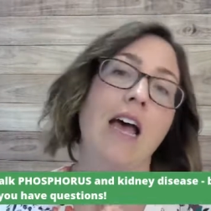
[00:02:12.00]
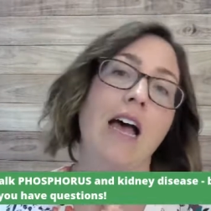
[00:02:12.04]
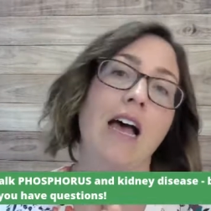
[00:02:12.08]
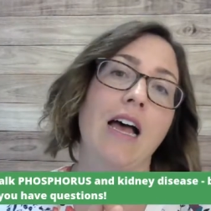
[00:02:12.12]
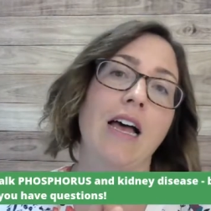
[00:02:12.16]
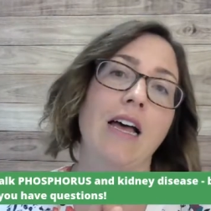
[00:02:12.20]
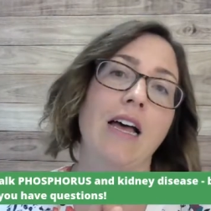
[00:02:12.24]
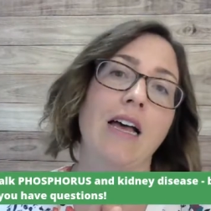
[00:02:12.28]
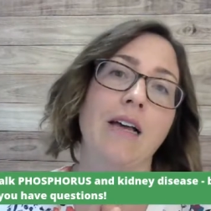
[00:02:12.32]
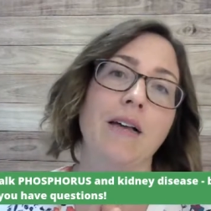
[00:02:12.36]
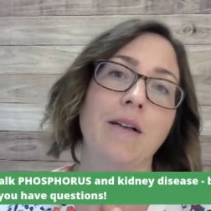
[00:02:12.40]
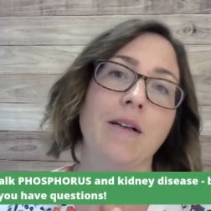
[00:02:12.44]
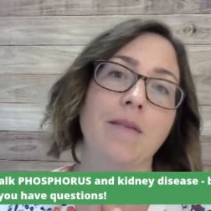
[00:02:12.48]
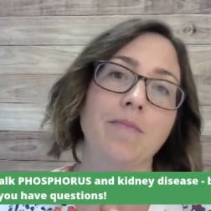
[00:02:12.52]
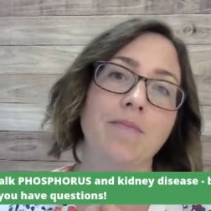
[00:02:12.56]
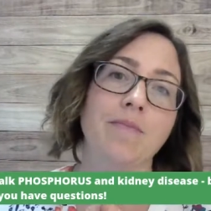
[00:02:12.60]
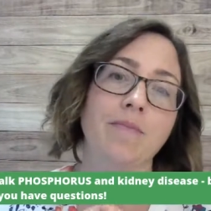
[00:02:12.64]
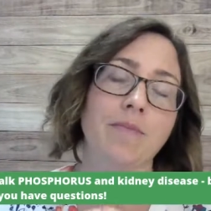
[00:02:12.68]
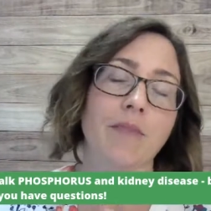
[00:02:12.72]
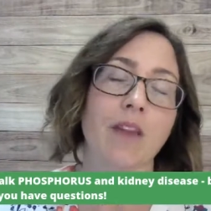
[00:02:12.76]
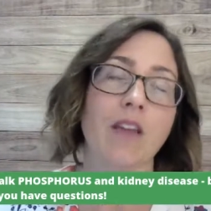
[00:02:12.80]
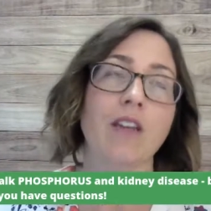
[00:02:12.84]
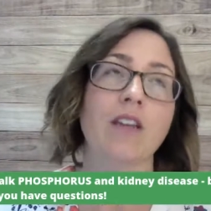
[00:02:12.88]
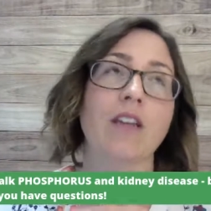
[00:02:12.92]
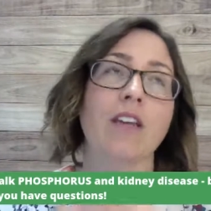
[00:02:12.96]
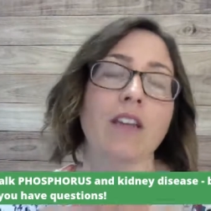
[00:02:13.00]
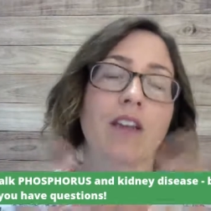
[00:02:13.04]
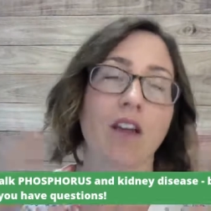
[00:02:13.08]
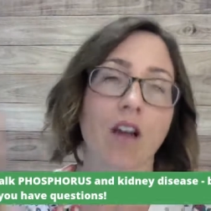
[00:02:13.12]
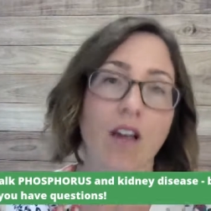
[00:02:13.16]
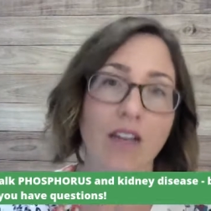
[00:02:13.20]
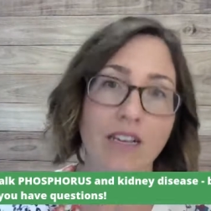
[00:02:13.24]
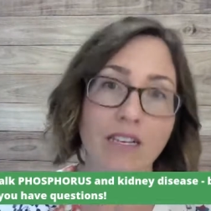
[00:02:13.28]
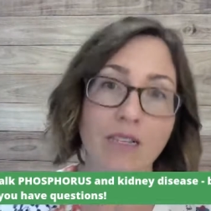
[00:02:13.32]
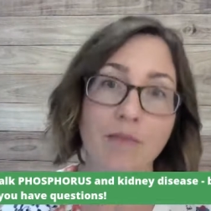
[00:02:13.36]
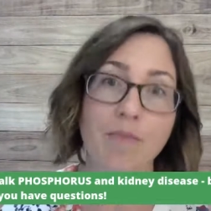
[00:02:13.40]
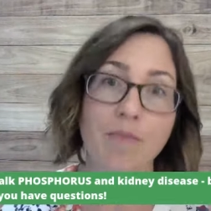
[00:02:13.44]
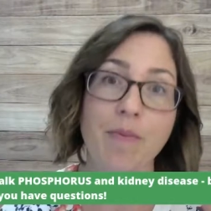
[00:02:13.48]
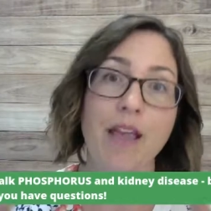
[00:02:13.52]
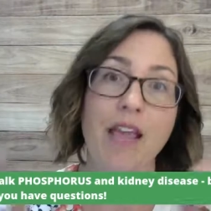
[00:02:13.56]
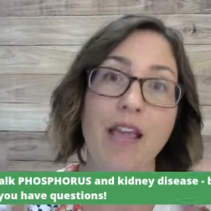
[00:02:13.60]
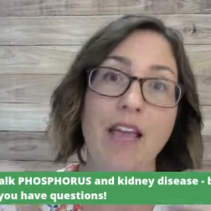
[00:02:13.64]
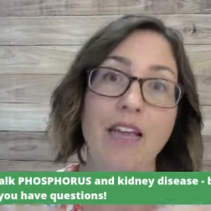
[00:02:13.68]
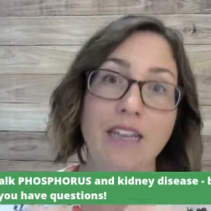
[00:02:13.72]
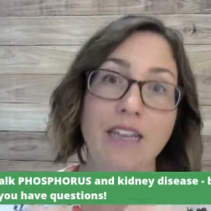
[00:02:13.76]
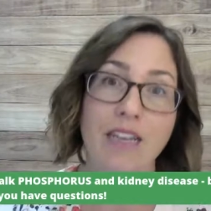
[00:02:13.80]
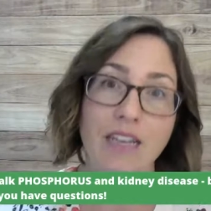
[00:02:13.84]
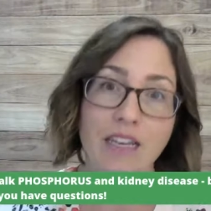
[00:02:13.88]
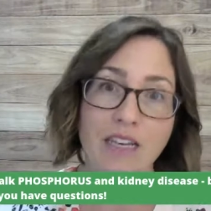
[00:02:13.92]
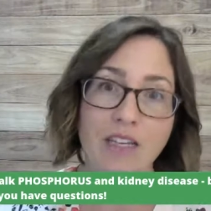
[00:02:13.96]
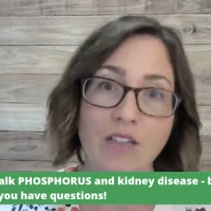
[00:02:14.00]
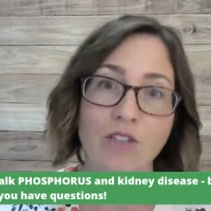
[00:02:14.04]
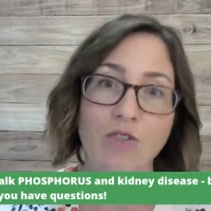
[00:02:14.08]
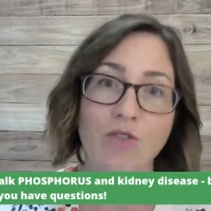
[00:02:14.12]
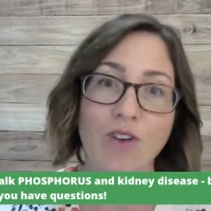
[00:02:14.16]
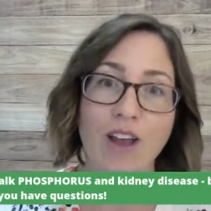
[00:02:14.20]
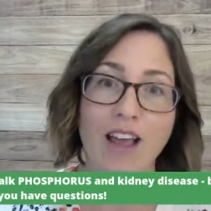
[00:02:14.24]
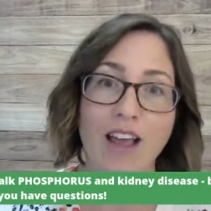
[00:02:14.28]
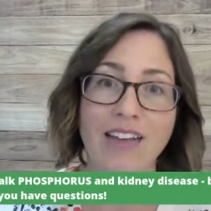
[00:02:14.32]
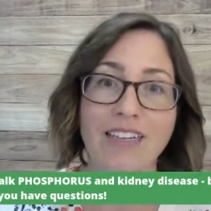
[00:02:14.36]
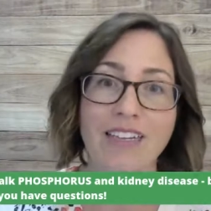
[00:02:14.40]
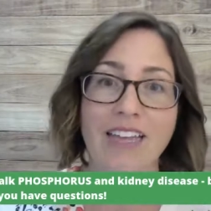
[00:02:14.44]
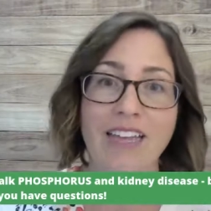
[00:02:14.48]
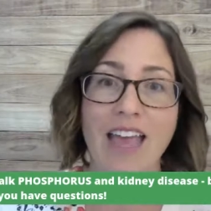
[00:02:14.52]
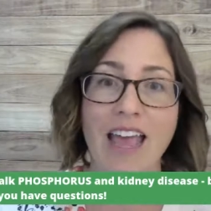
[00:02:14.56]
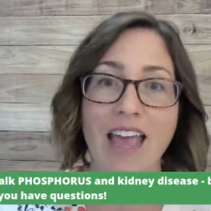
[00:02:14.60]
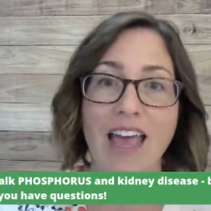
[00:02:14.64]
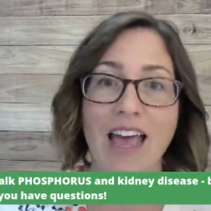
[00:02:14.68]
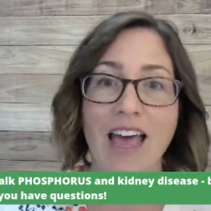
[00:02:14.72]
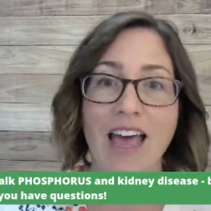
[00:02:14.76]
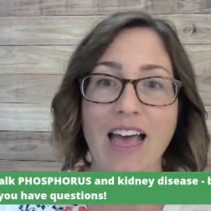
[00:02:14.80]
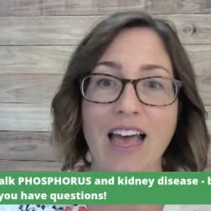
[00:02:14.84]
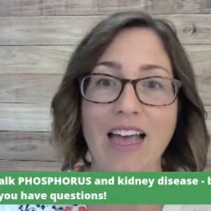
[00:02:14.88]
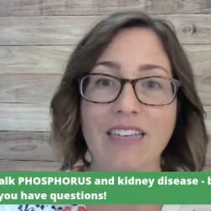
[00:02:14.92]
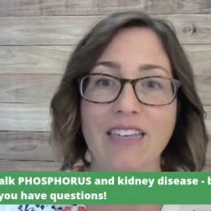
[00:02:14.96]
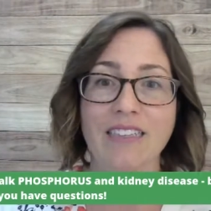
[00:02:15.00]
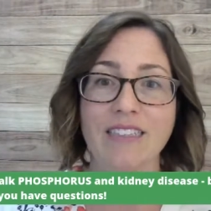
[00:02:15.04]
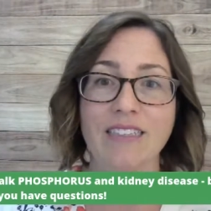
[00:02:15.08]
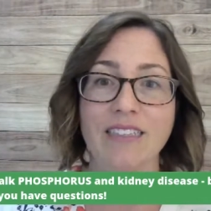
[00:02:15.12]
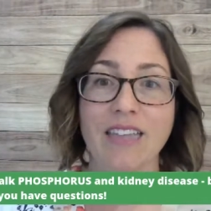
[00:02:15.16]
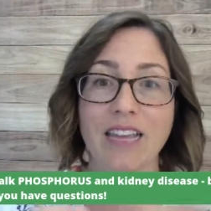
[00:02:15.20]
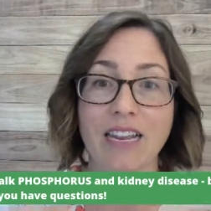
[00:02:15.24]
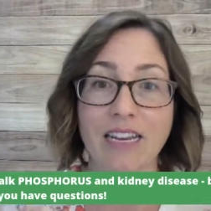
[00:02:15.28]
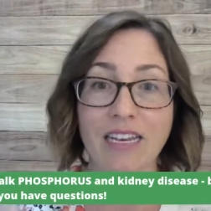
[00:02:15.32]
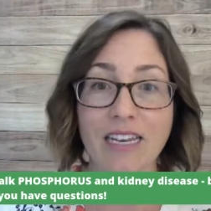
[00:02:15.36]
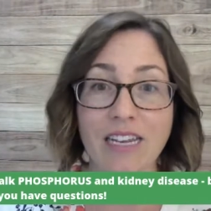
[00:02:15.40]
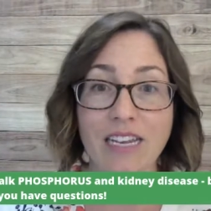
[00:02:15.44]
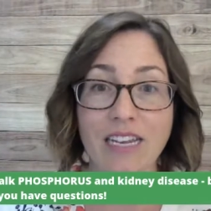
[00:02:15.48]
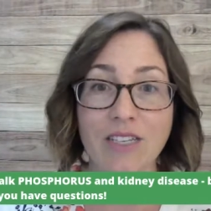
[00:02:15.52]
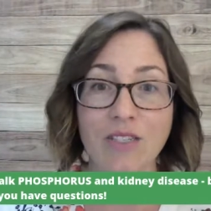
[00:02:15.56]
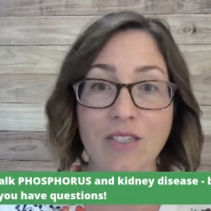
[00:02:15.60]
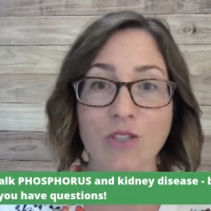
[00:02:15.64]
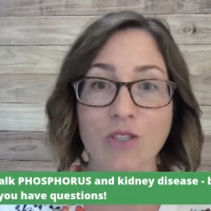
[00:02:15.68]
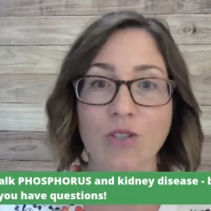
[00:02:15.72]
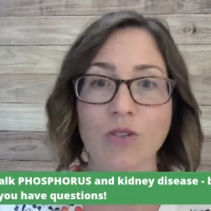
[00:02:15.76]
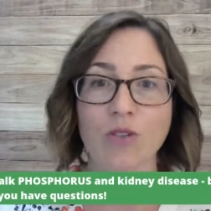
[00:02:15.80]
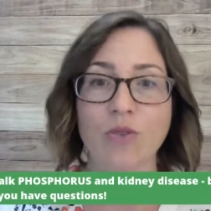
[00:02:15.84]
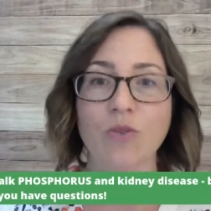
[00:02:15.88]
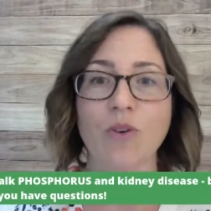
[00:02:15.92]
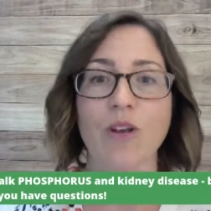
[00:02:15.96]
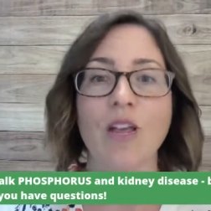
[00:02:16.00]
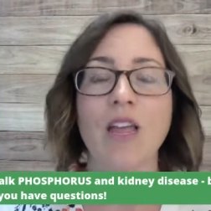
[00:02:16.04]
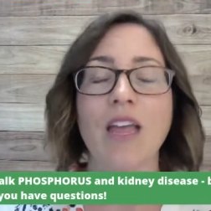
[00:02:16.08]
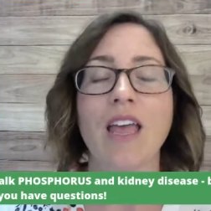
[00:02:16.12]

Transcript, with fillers: um, it cannot expand and contract as they need to.